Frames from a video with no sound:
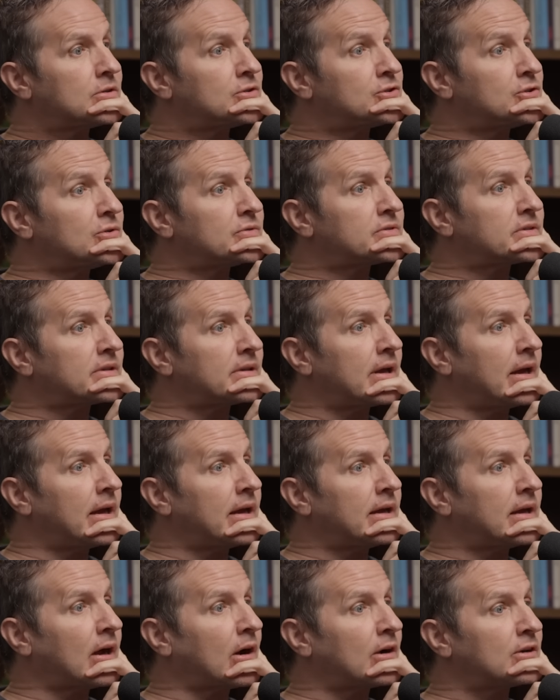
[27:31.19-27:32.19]
Jews
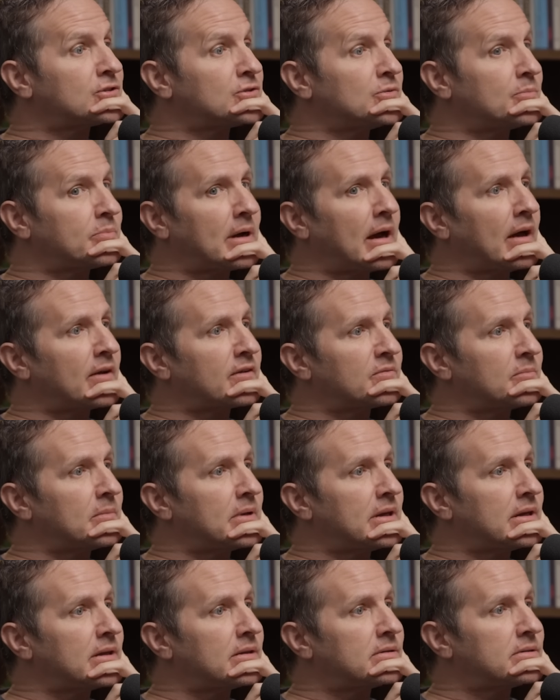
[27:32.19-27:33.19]
today. Aren't you proud of
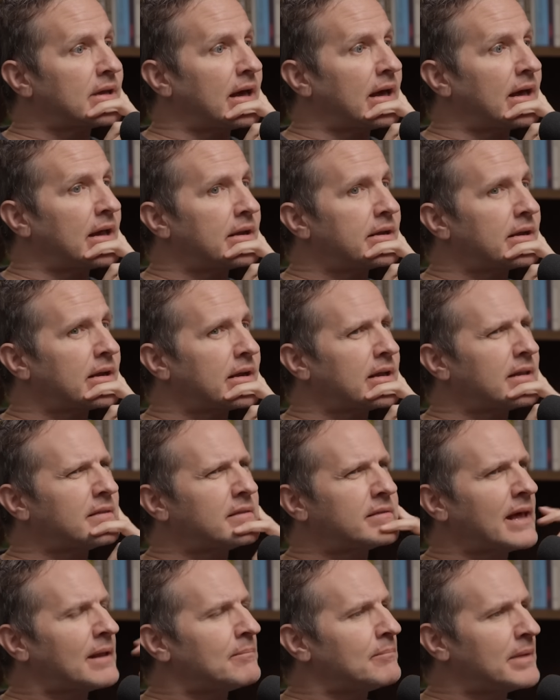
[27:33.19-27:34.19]
me, Dad?
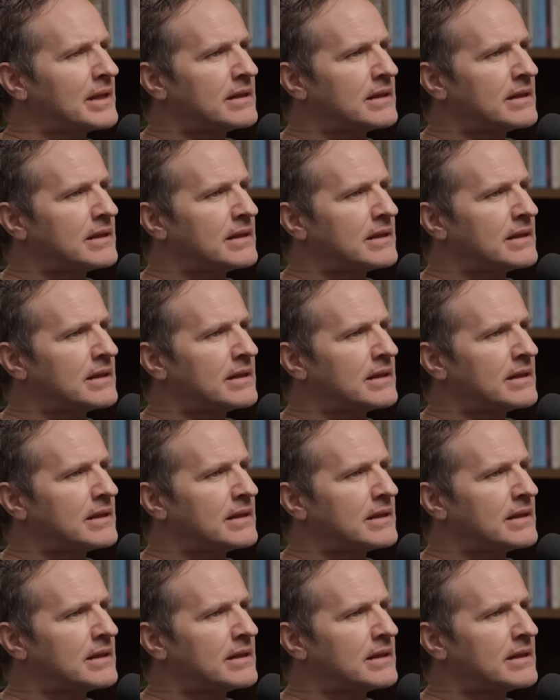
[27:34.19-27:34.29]
That